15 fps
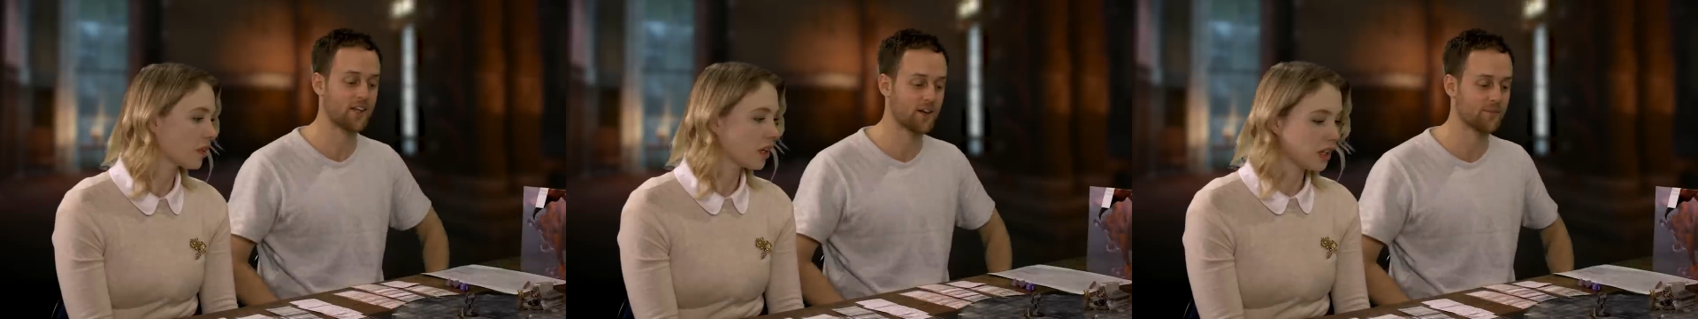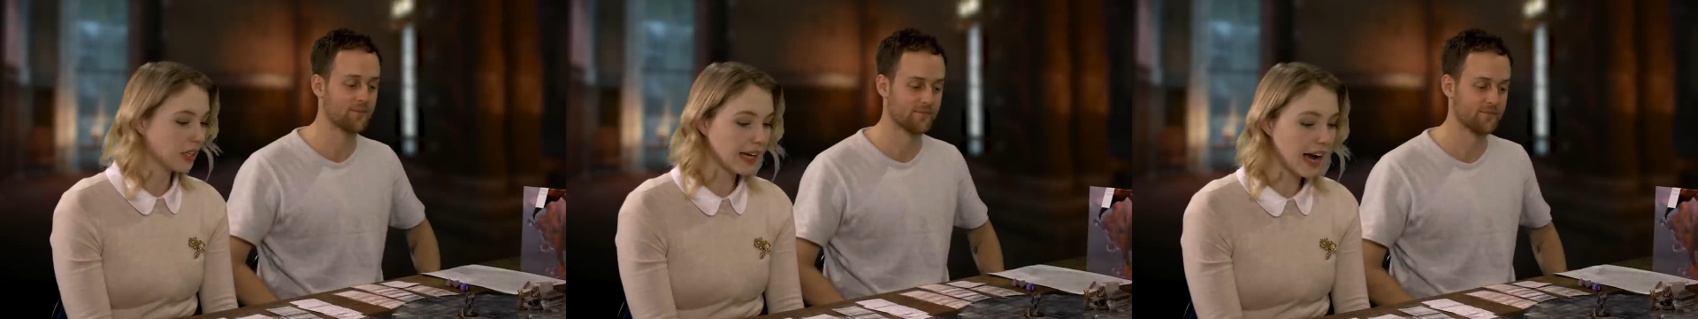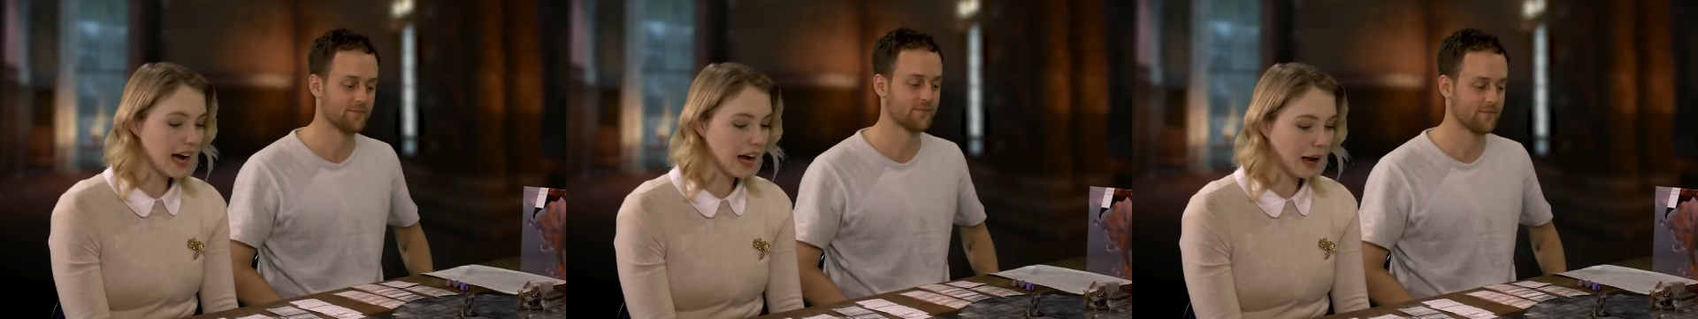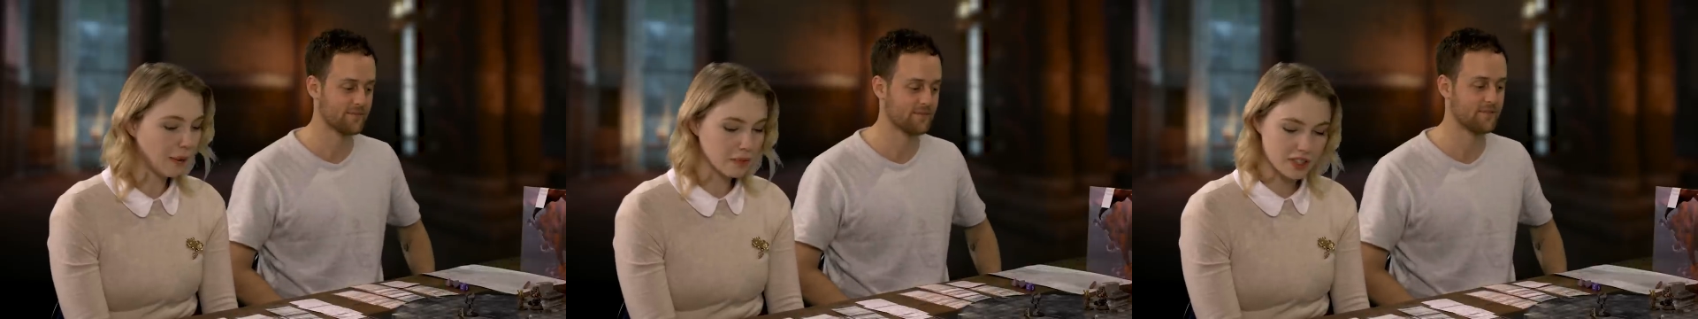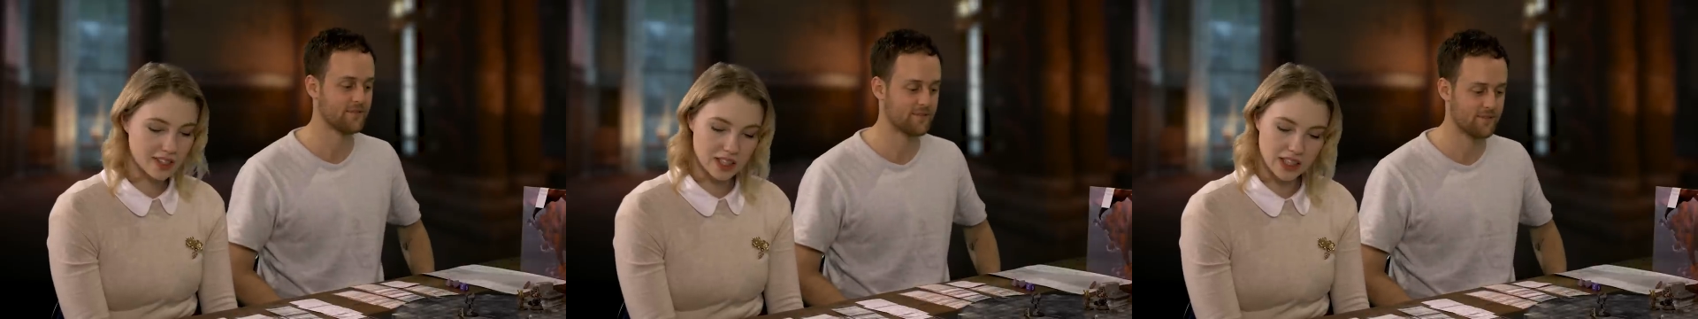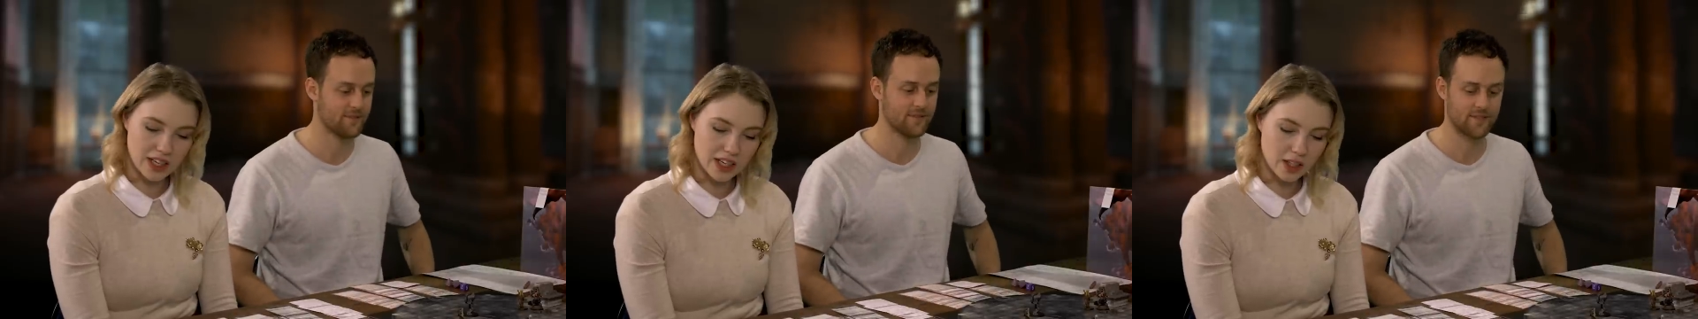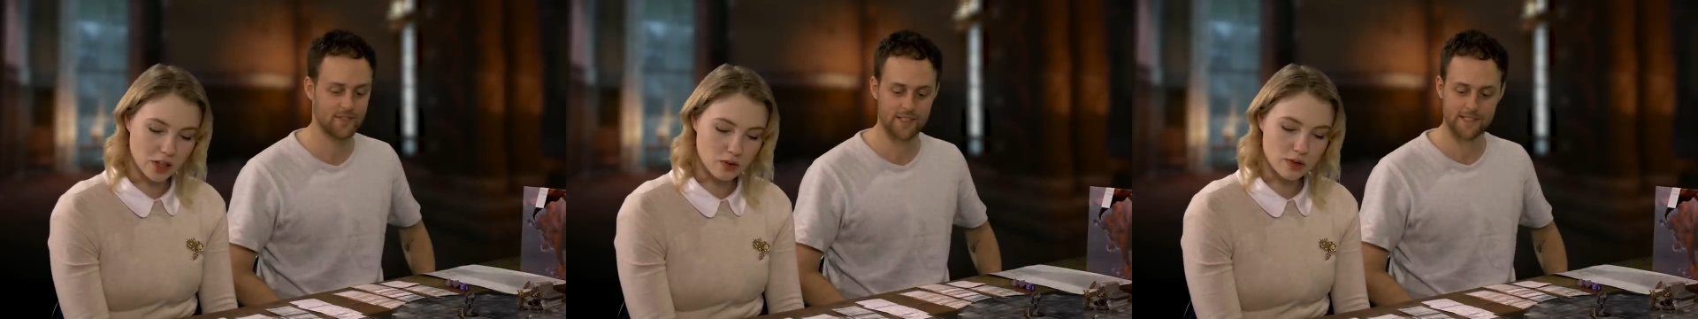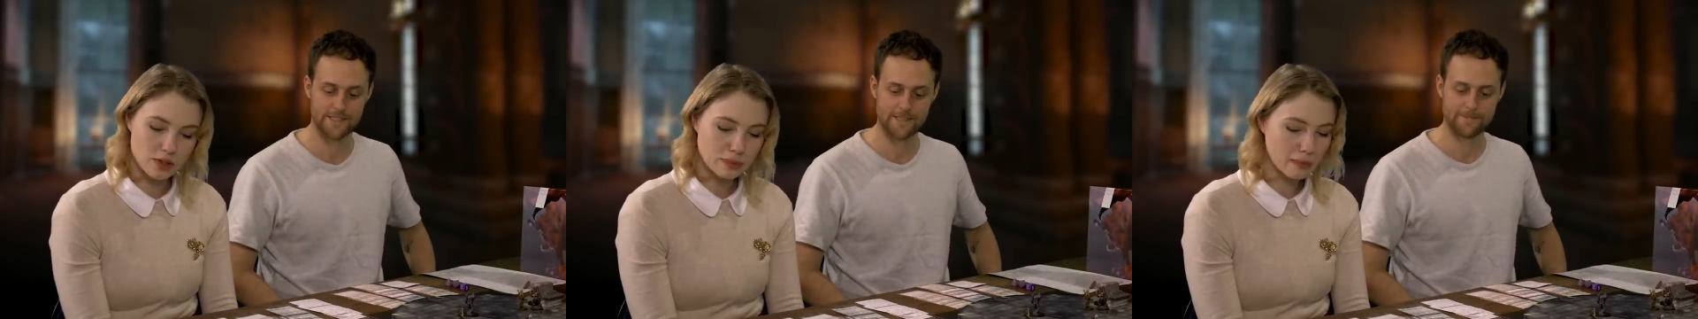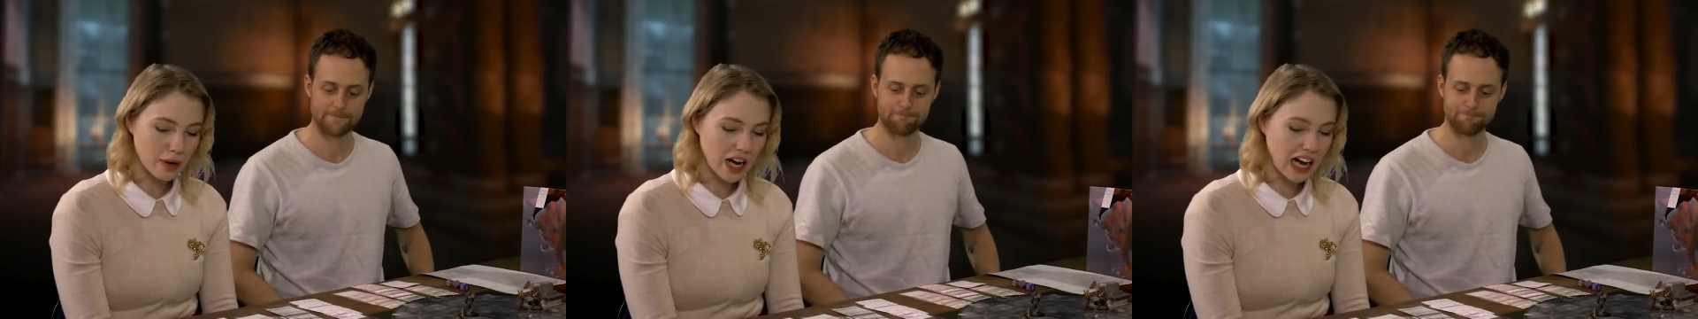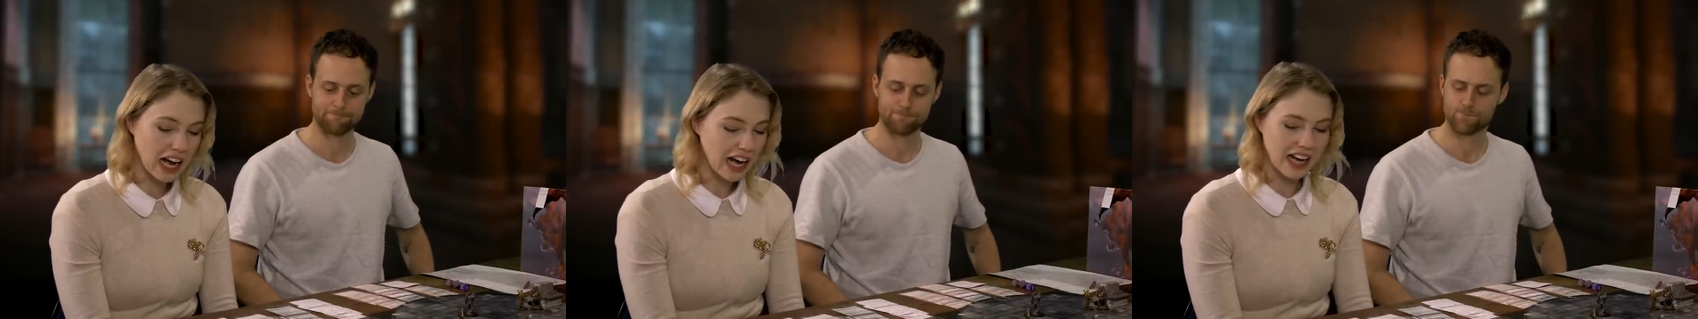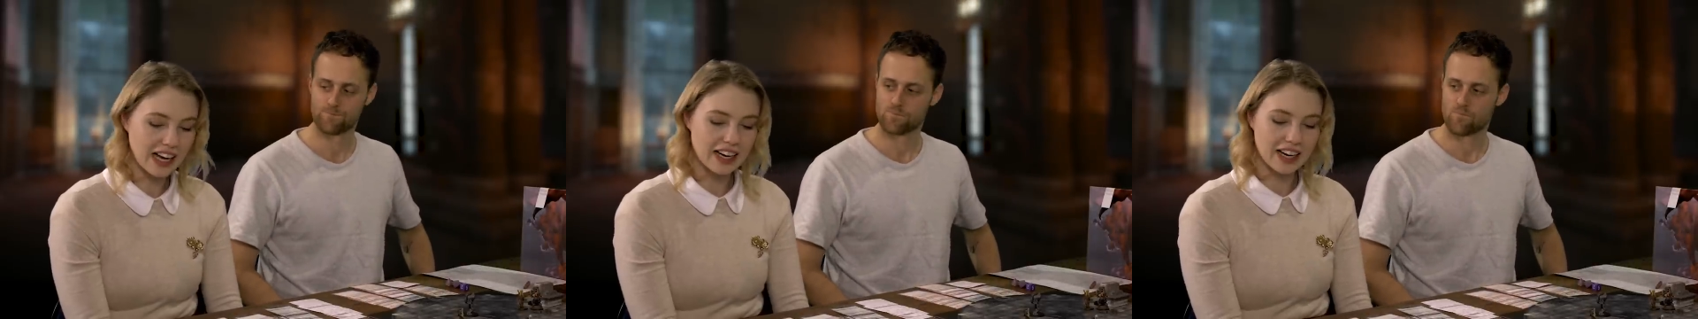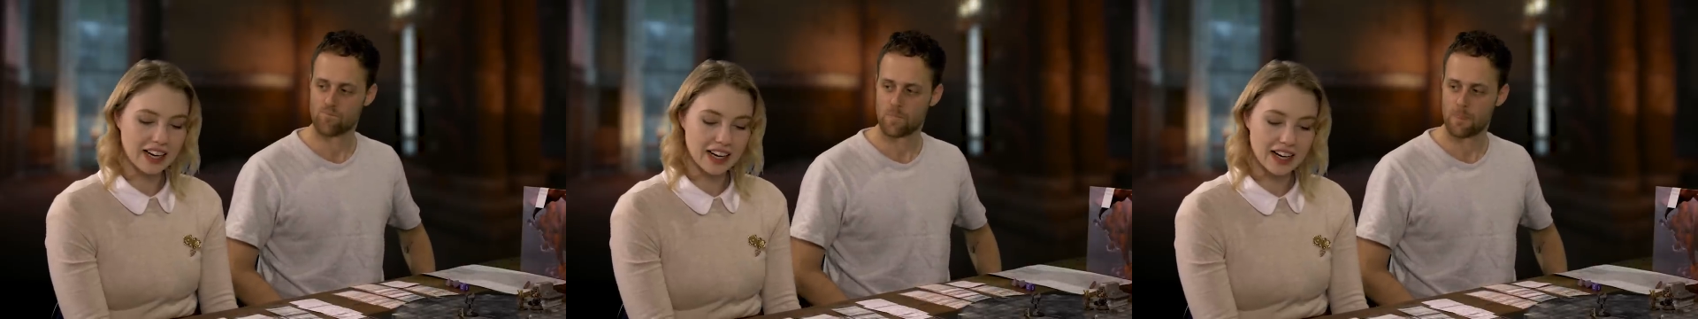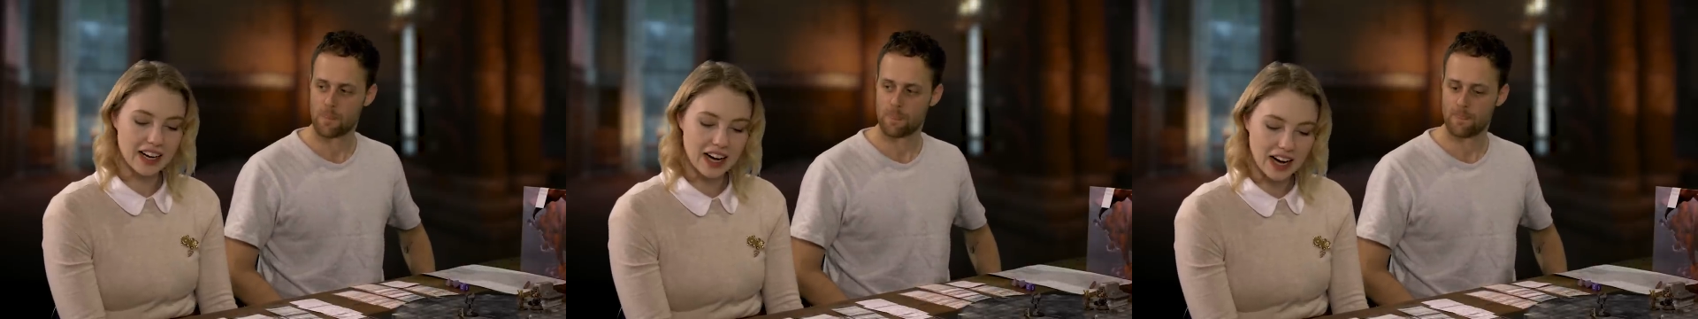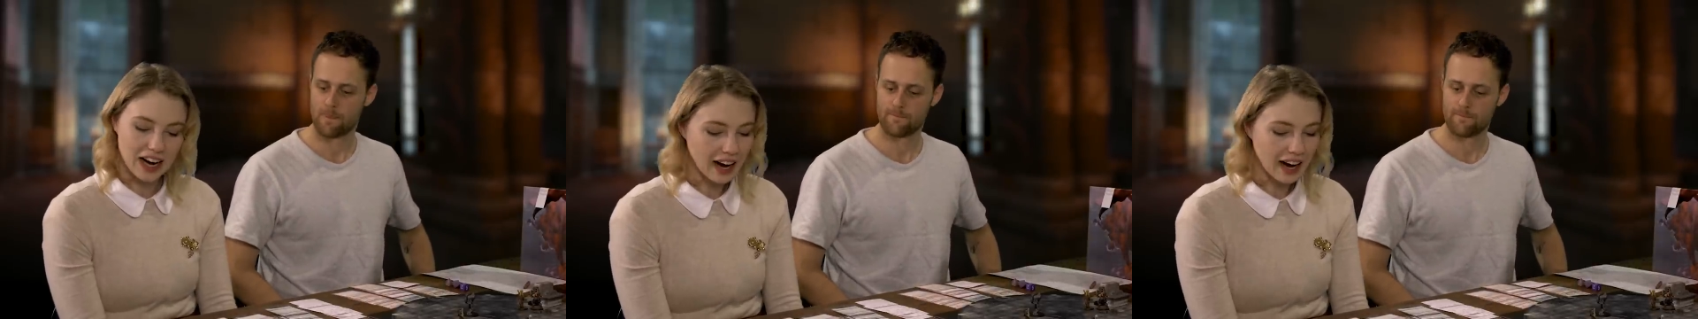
Speaker 1: yeah, I'm just gonna use my.